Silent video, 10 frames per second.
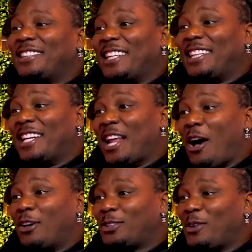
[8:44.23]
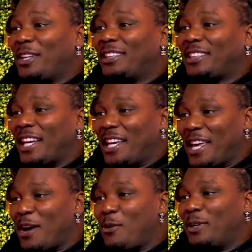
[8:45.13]
and then also he said it
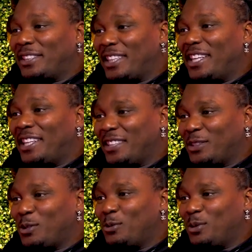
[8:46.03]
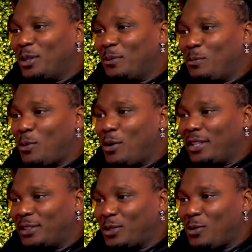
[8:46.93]
helped with seeding too, the
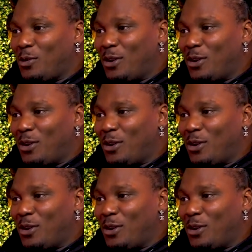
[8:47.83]
point score.